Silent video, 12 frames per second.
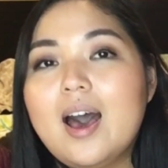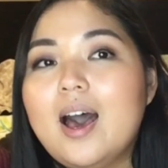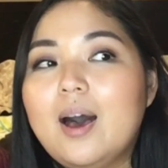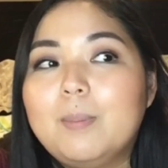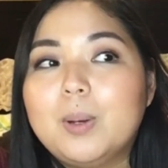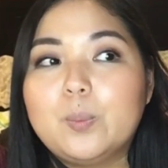
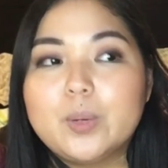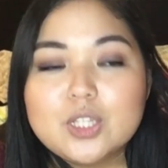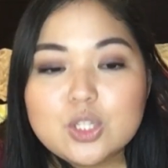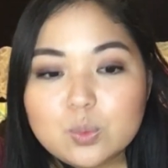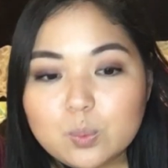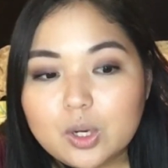Um,
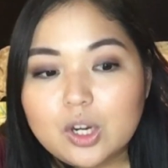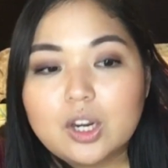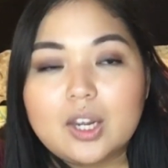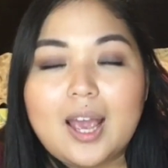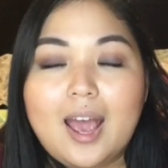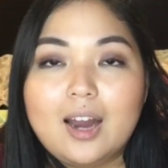went to
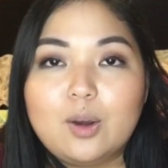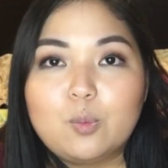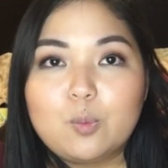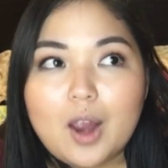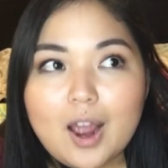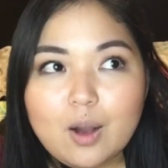work at
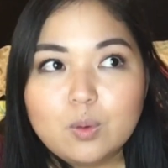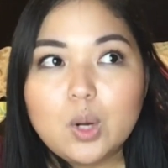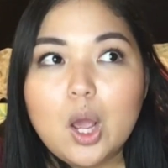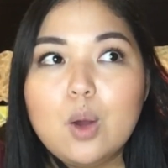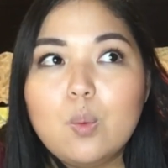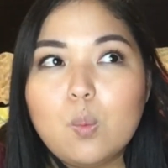around
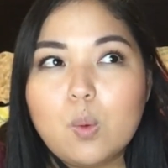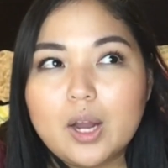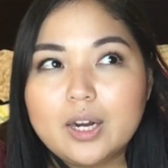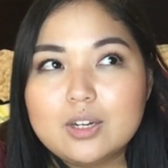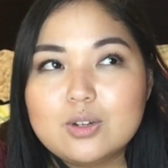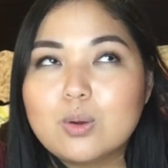
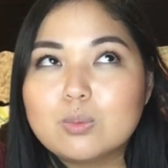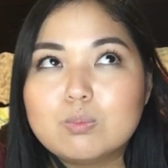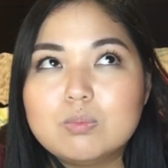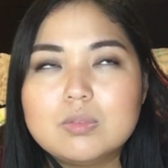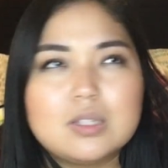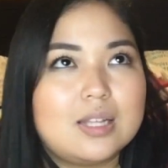one, no,
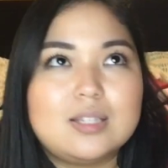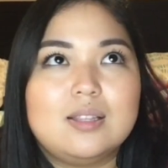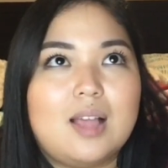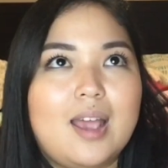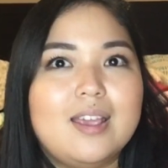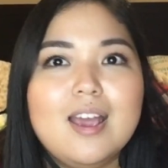that's a lie.